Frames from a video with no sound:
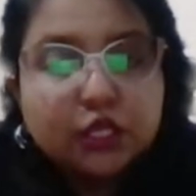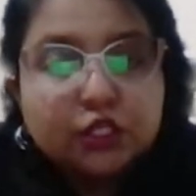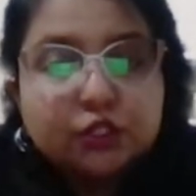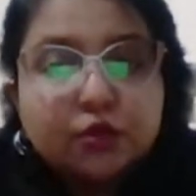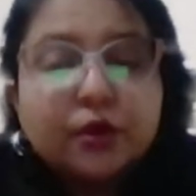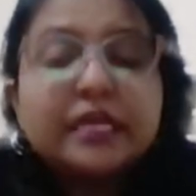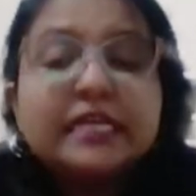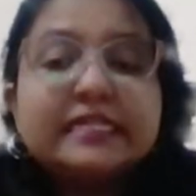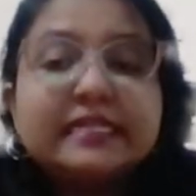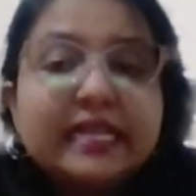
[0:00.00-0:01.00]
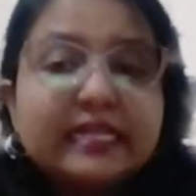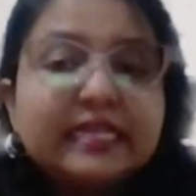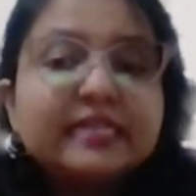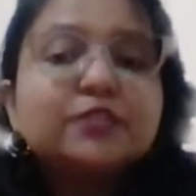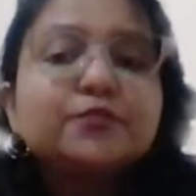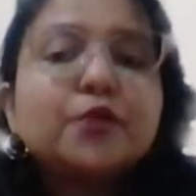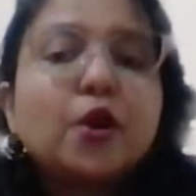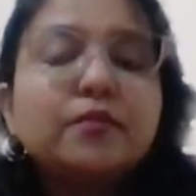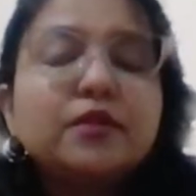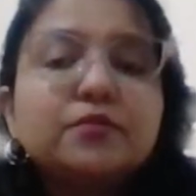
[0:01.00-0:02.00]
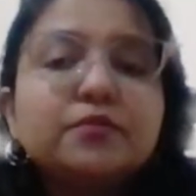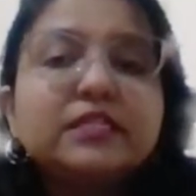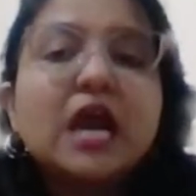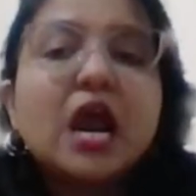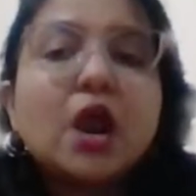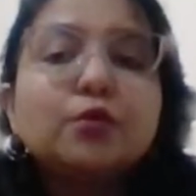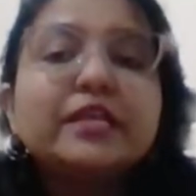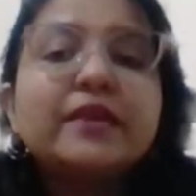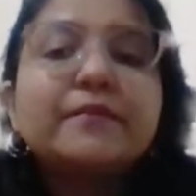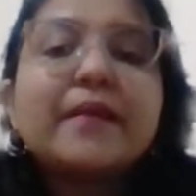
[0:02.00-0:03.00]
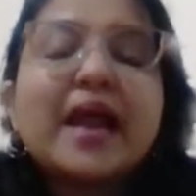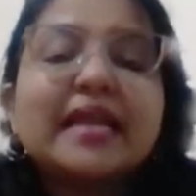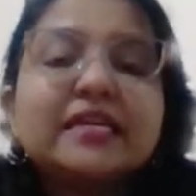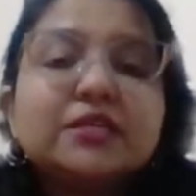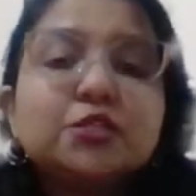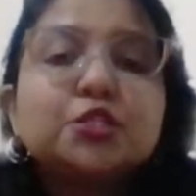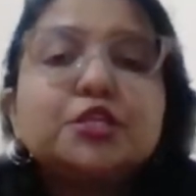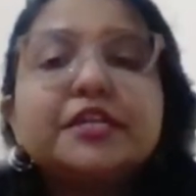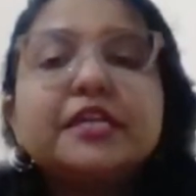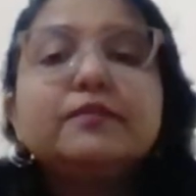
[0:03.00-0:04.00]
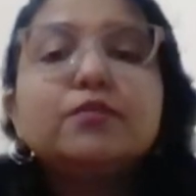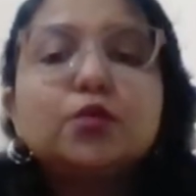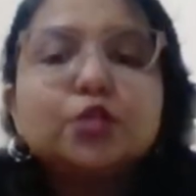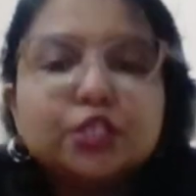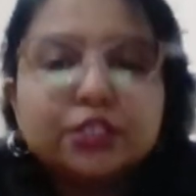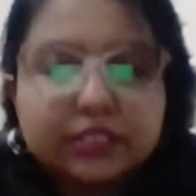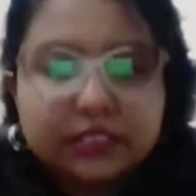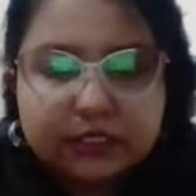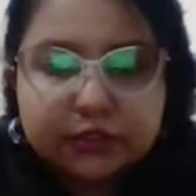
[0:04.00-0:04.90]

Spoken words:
So then there is problem with how they manage their emotions.